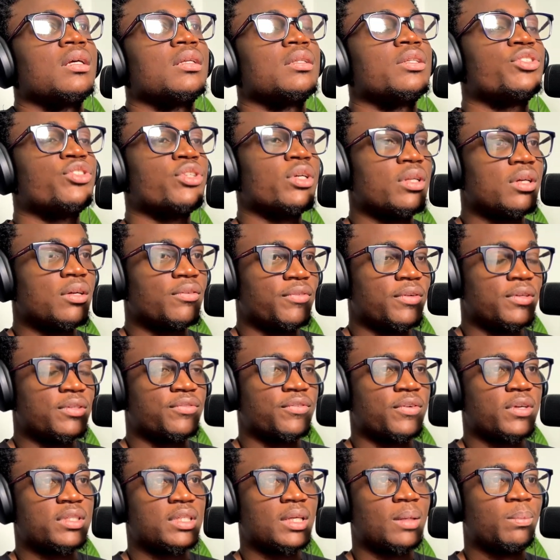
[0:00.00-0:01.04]
The trade-off is,
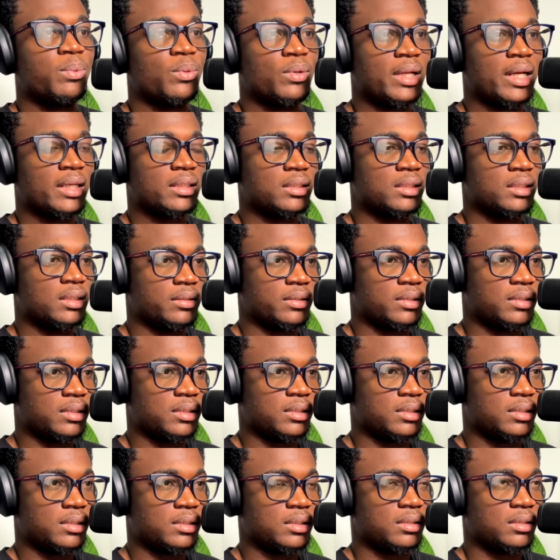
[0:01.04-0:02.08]
for example, like this,
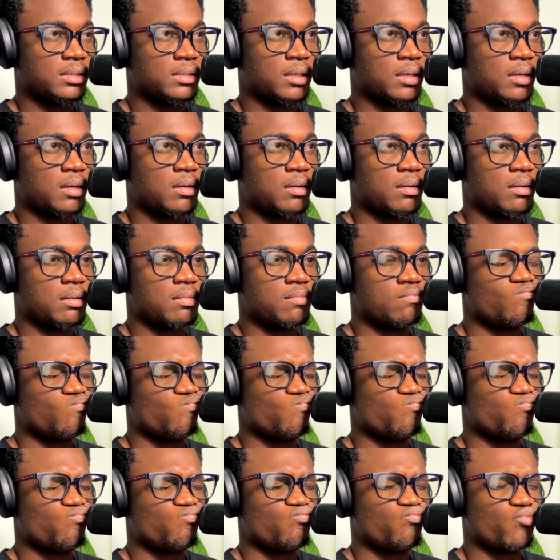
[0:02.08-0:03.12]

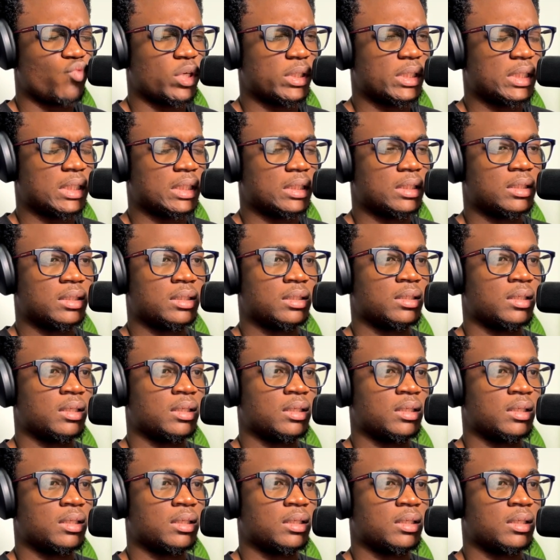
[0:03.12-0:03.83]
what's it?